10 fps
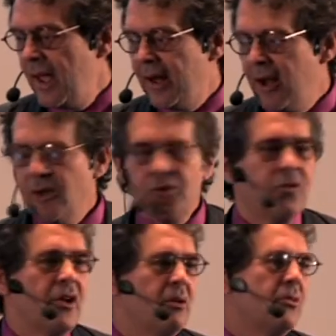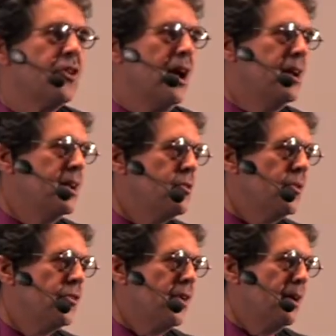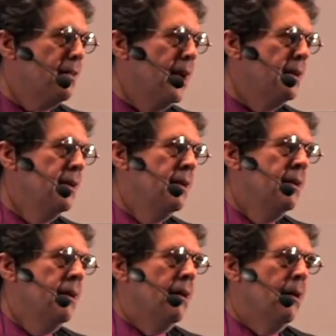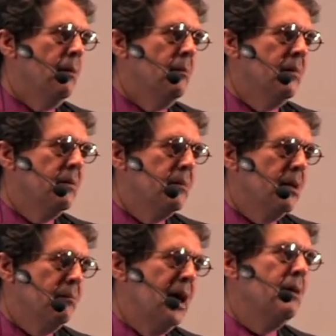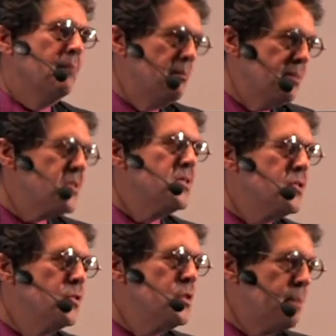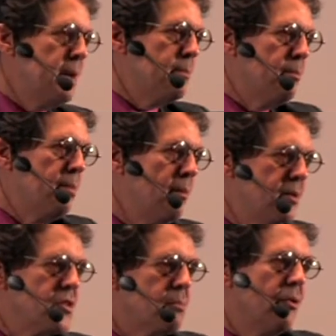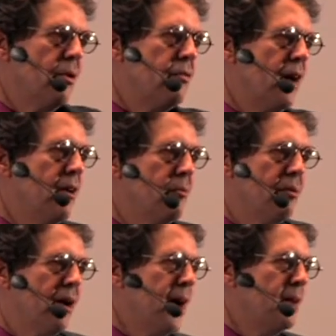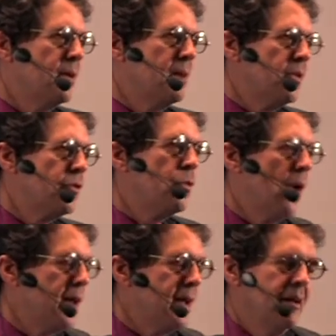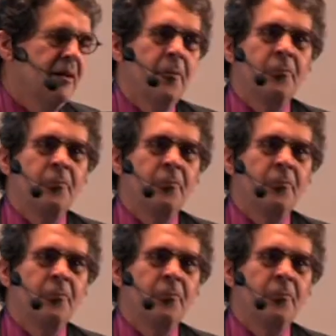And I also thought it was kind of interesting that um, my my business newspaper published a profile of Brian when he was 20,